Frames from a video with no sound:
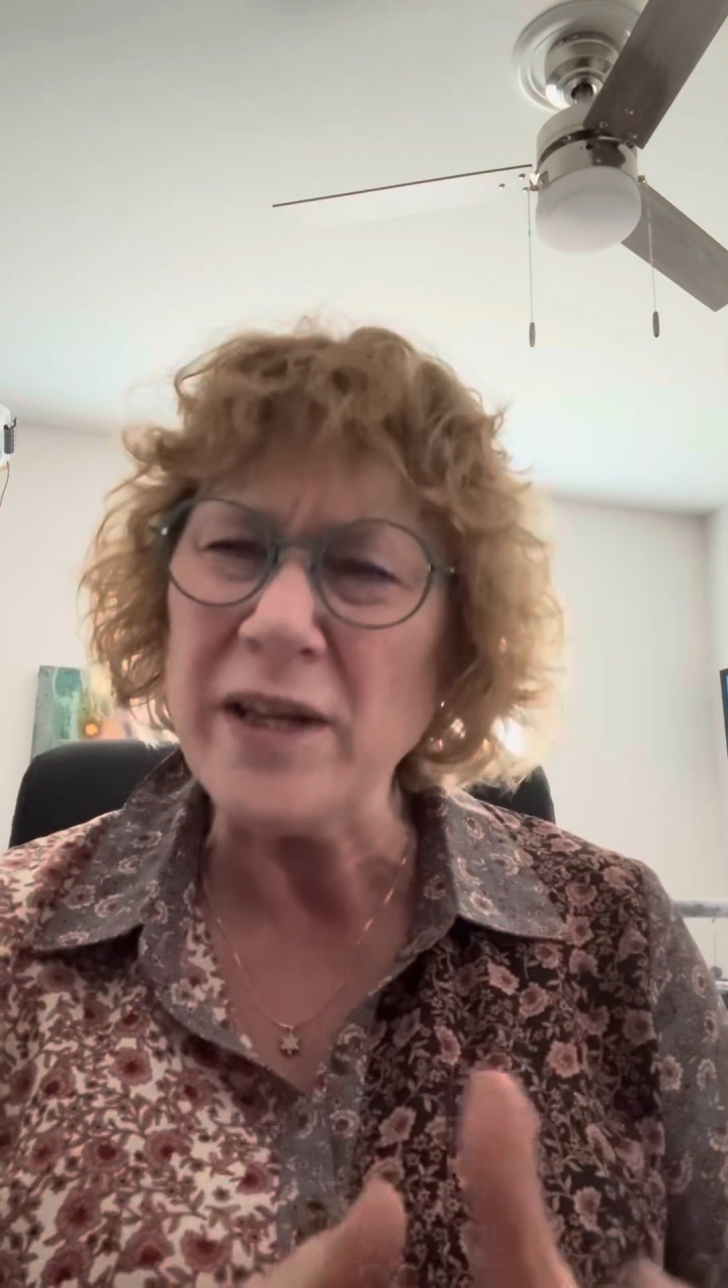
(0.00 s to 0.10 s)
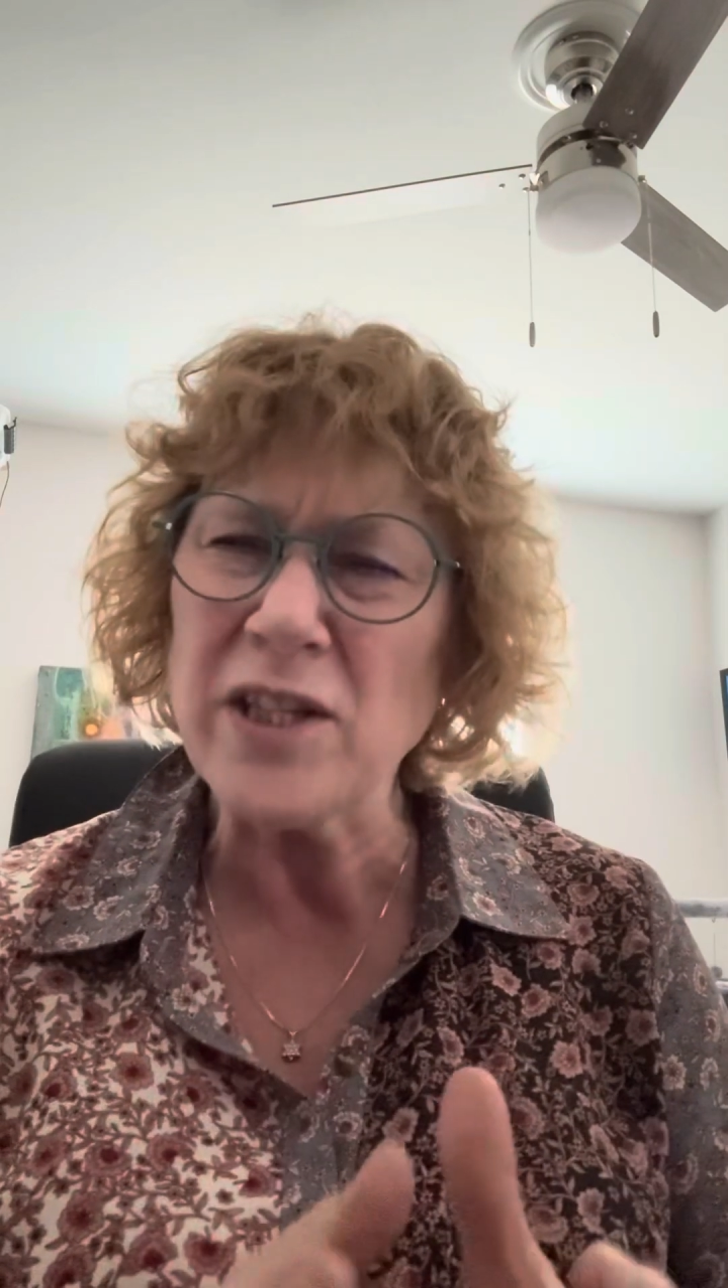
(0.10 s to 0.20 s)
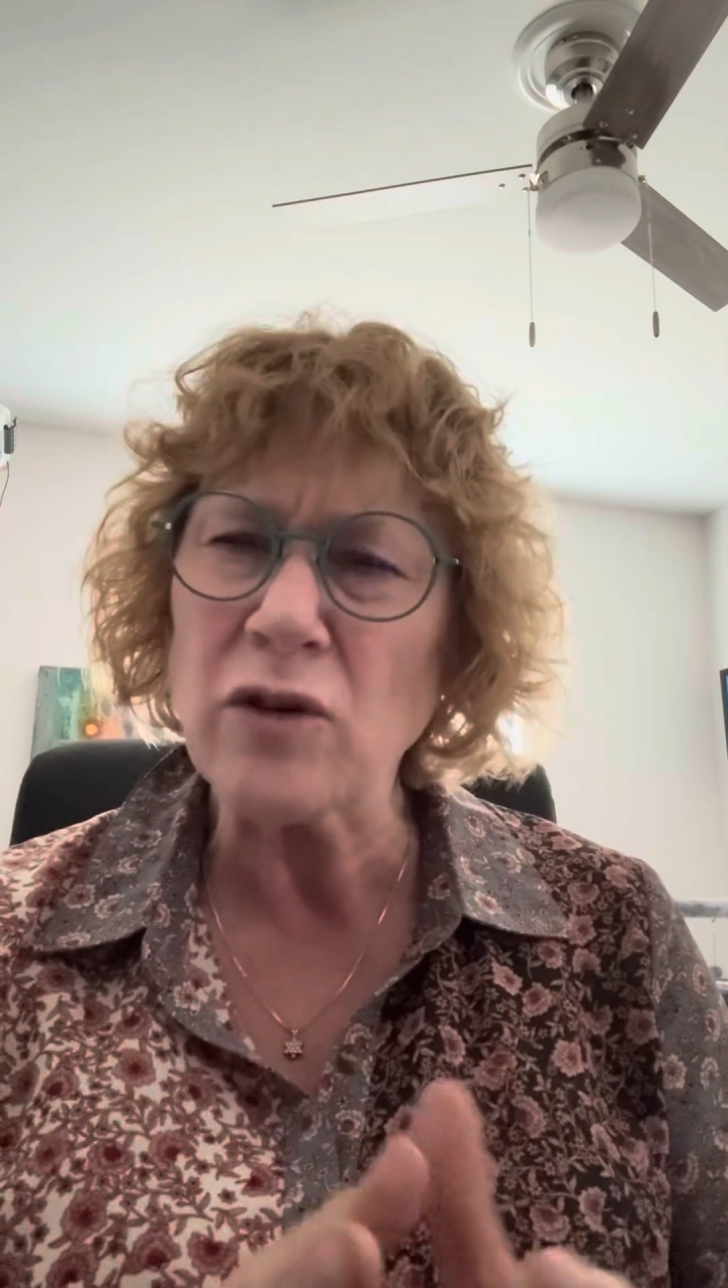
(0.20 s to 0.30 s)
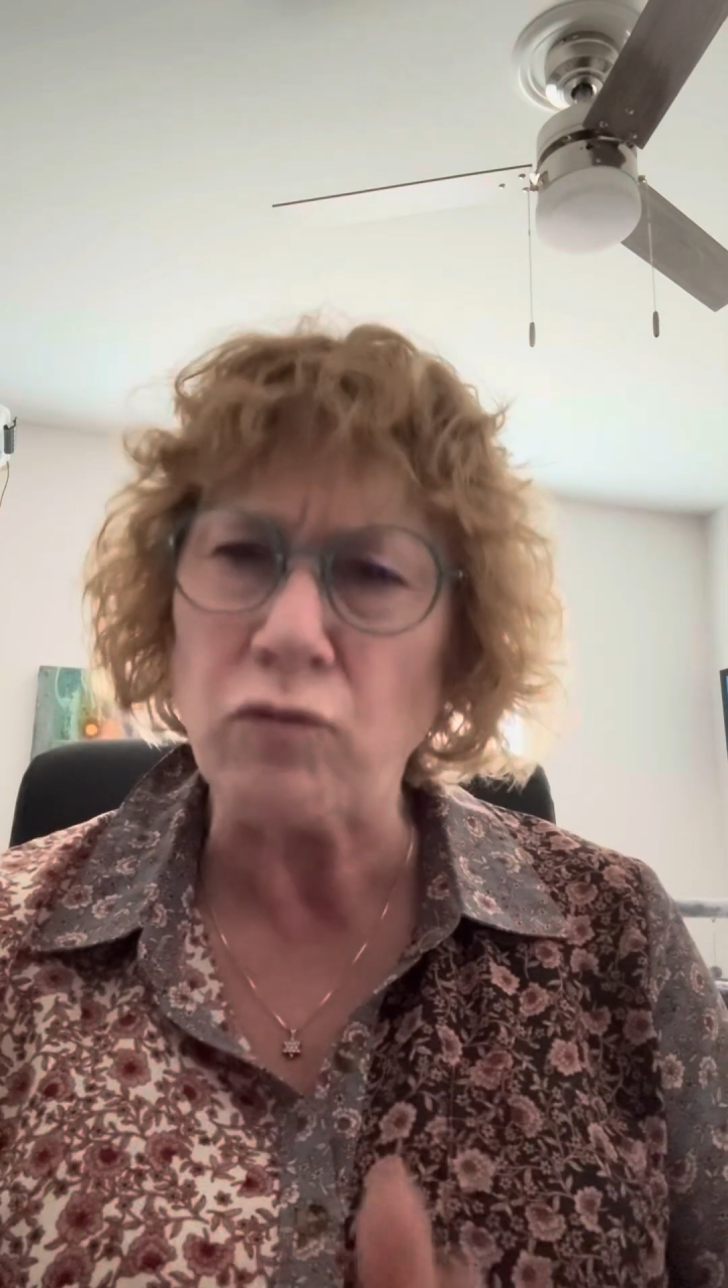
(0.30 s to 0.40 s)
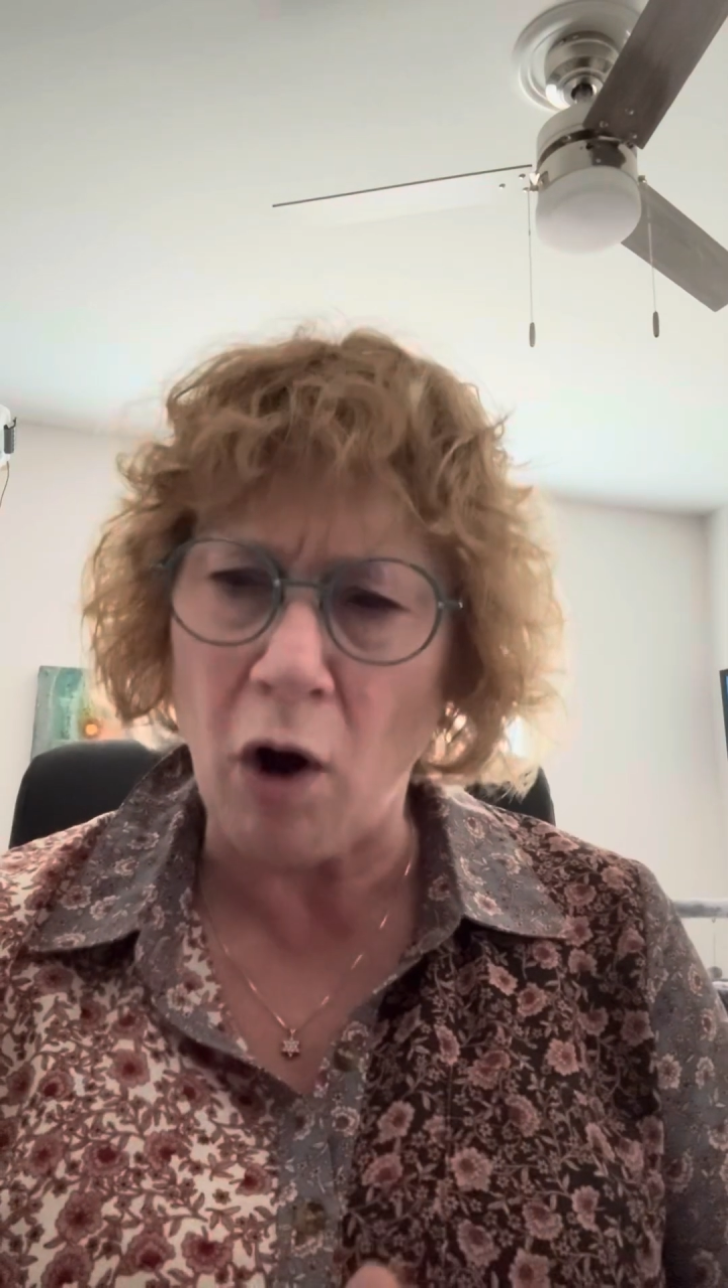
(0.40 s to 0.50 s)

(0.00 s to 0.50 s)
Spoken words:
did